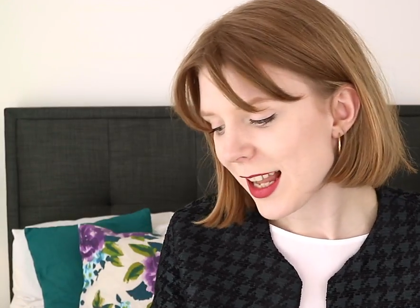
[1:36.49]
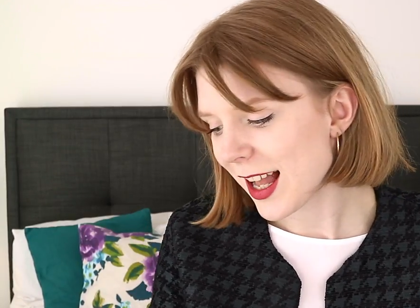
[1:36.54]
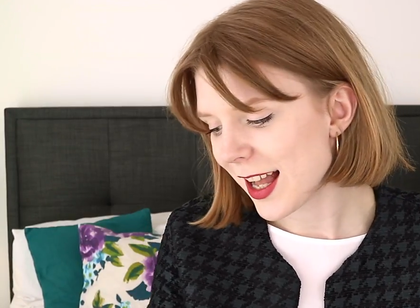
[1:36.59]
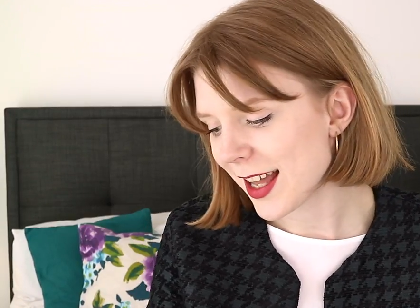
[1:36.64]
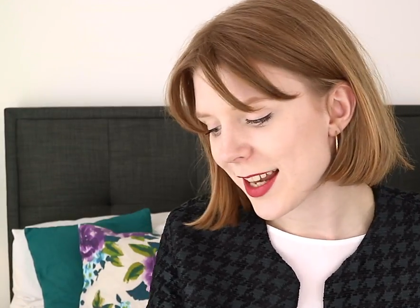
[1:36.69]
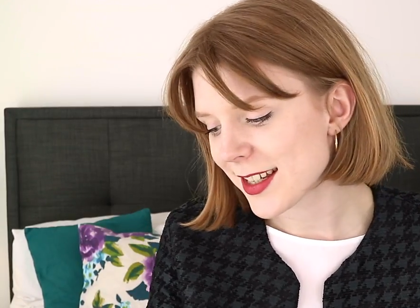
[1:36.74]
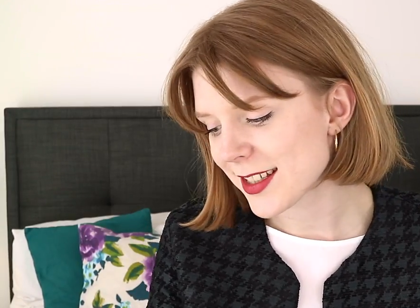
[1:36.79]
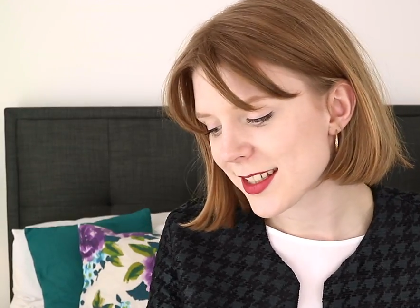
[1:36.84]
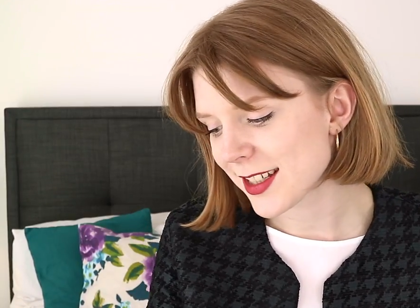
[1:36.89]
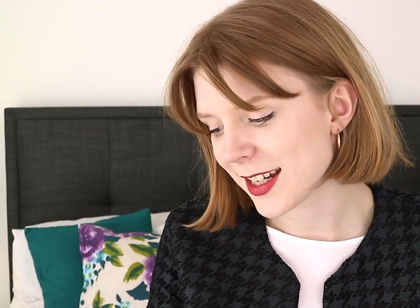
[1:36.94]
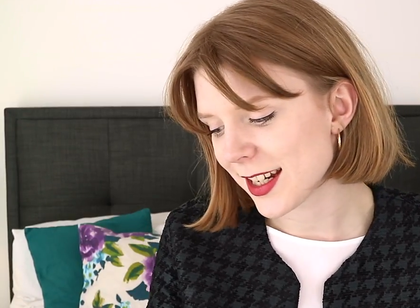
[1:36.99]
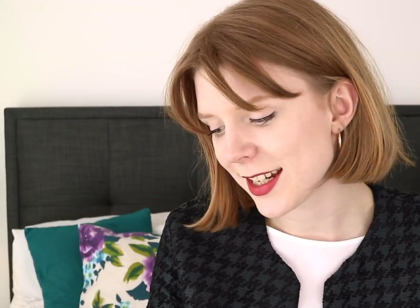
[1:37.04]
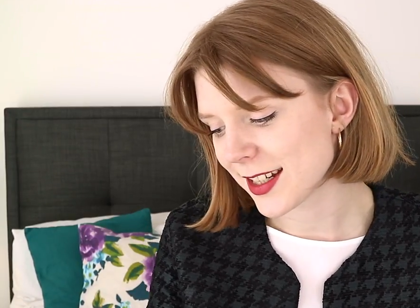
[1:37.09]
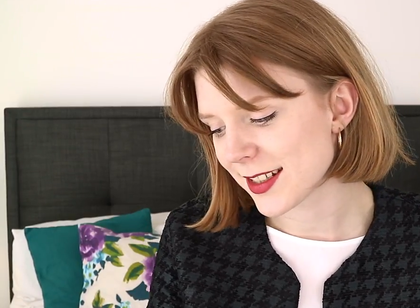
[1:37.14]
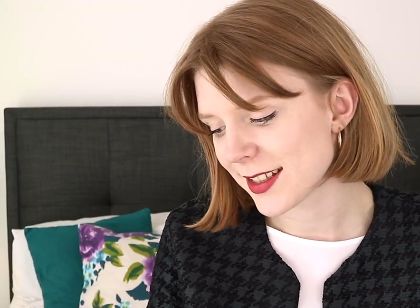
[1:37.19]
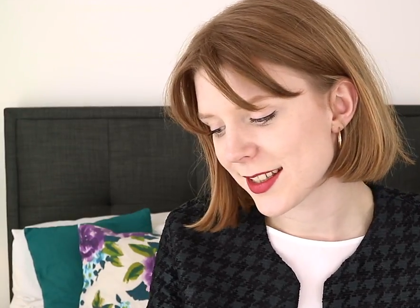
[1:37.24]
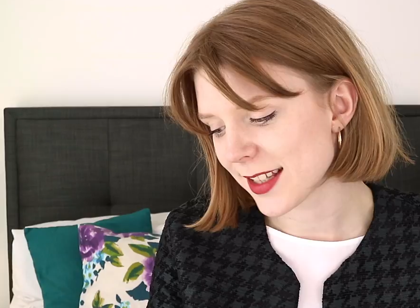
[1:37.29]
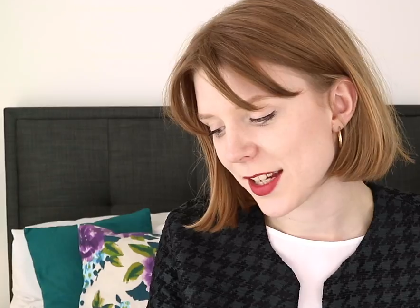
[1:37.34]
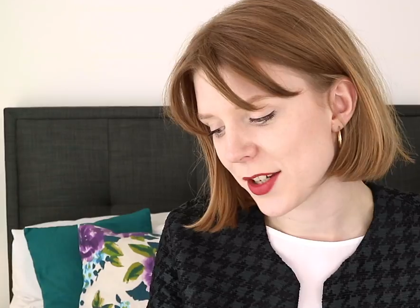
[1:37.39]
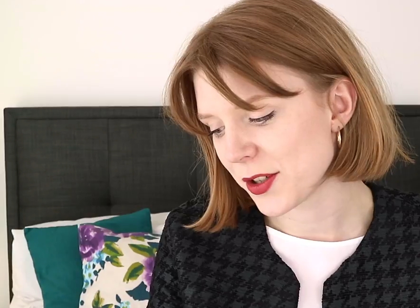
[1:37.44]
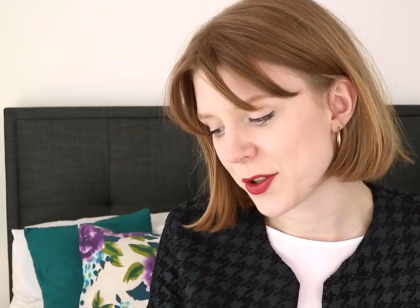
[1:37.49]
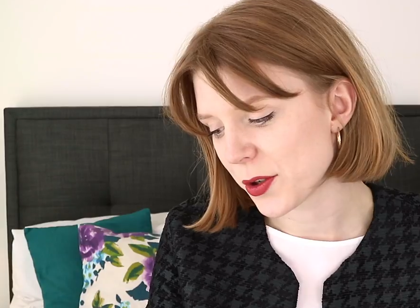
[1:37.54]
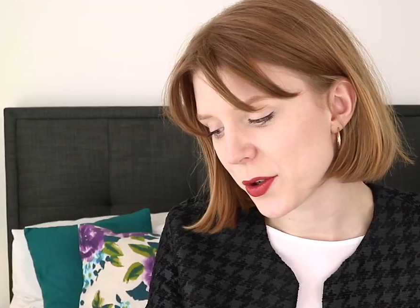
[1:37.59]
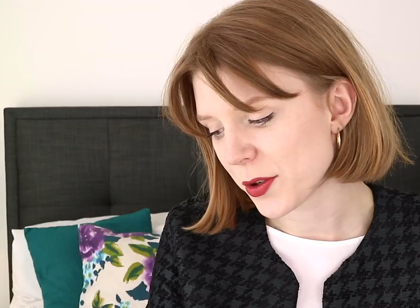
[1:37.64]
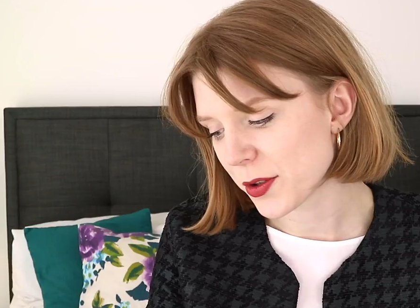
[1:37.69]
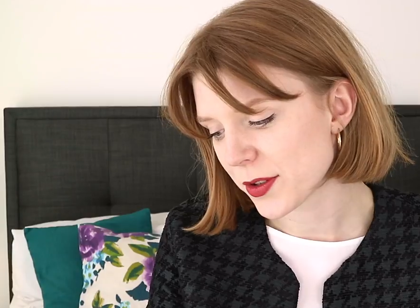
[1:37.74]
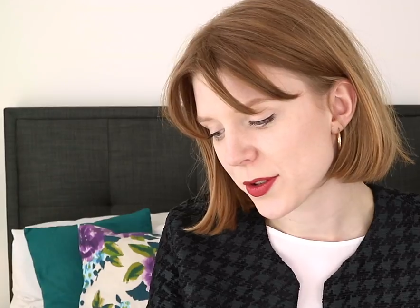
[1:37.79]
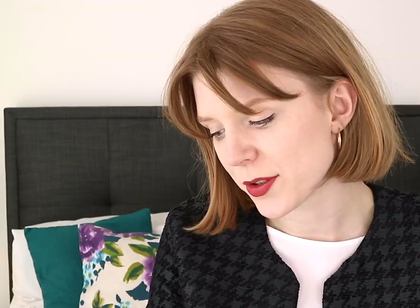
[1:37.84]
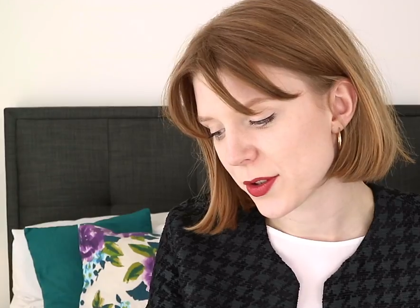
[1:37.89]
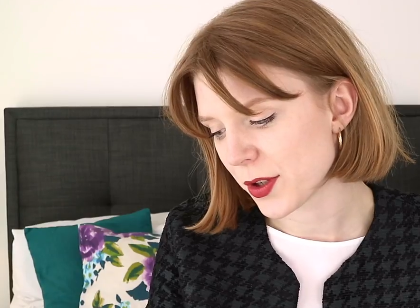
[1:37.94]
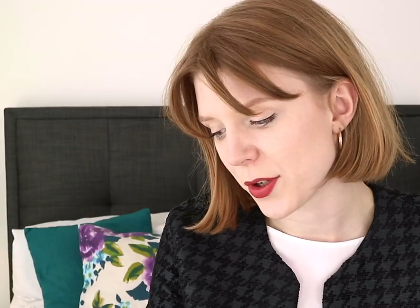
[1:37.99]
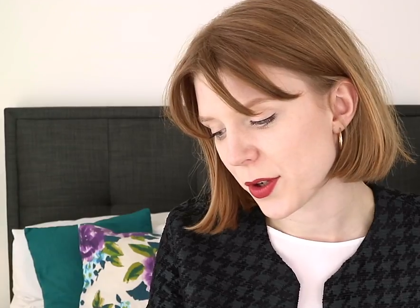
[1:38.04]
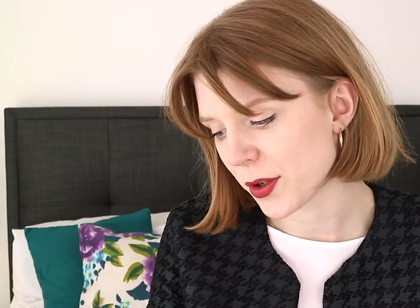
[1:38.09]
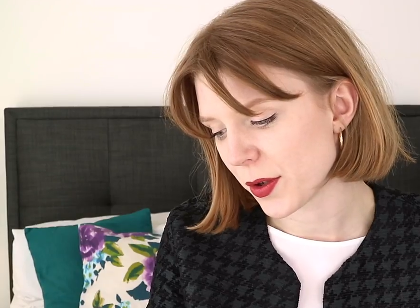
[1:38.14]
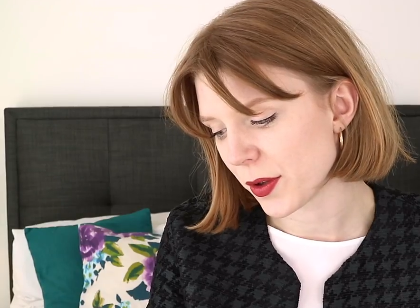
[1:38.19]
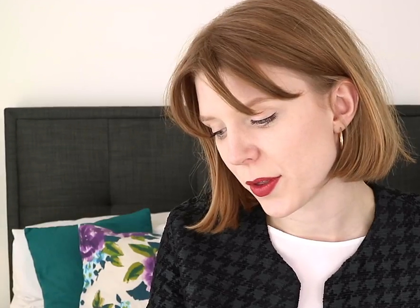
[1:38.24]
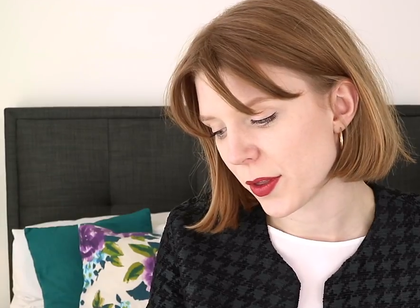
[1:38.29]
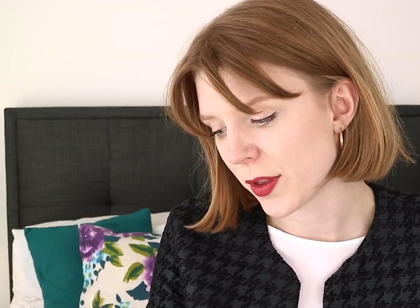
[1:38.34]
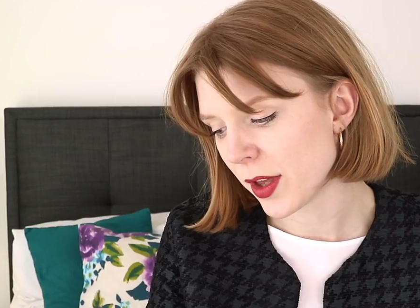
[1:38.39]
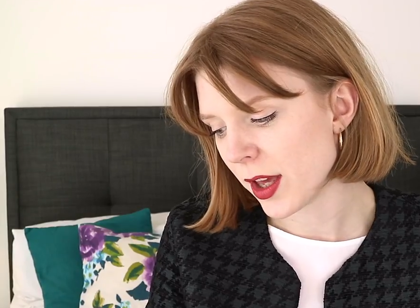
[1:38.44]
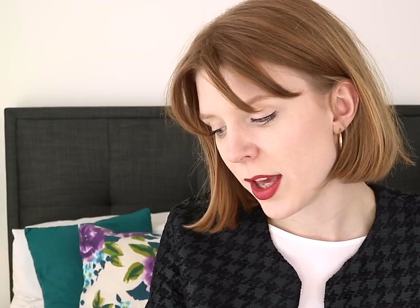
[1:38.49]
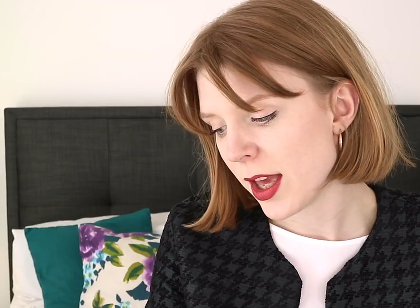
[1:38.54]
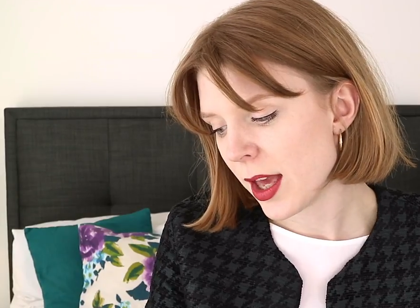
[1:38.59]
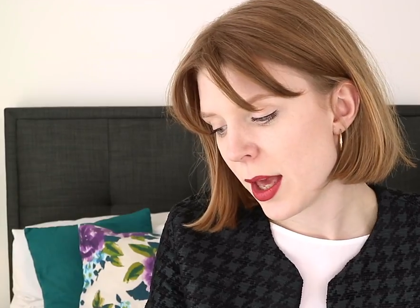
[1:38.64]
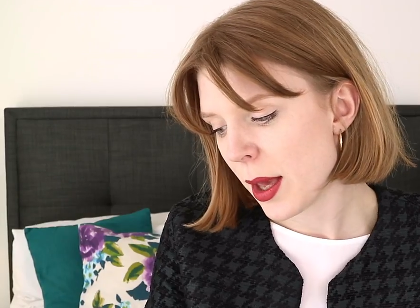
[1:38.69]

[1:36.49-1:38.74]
And it's a dog's tooth